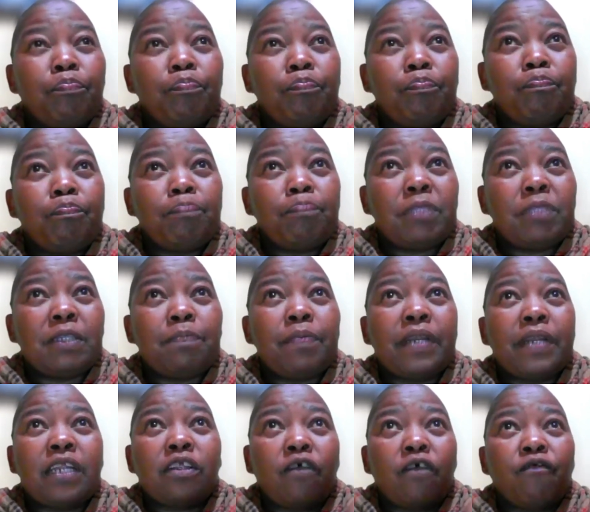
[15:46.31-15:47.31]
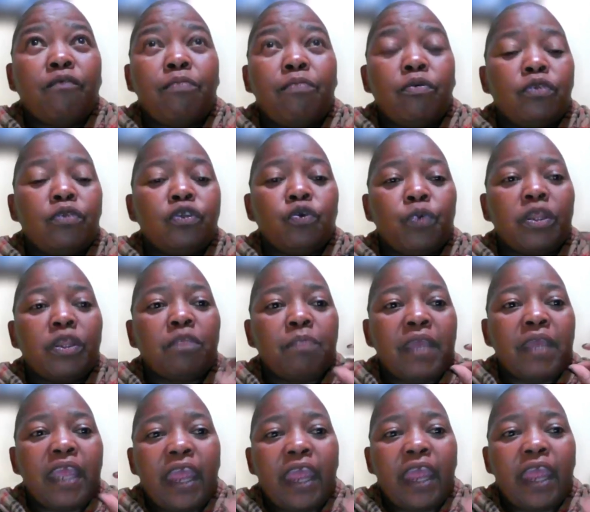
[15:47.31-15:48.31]
spirit of Ubuntu with
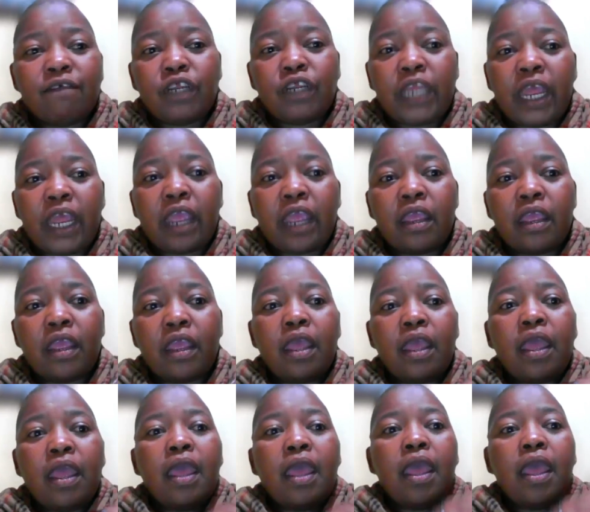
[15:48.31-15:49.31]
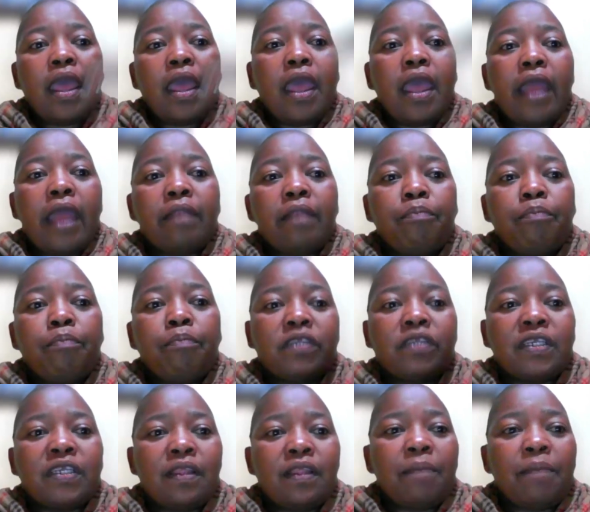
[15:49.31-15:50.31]
me every day and
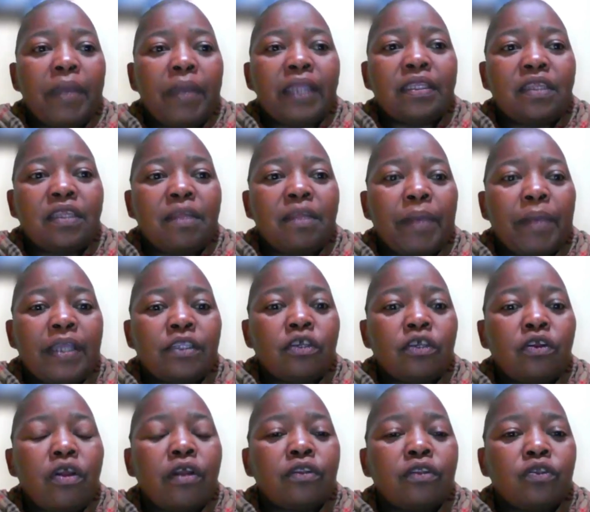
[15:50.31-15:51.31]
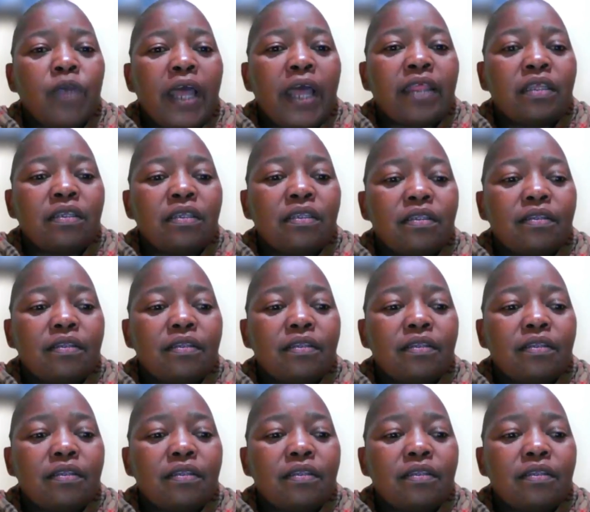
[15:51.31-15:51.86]
passing the baton on to others.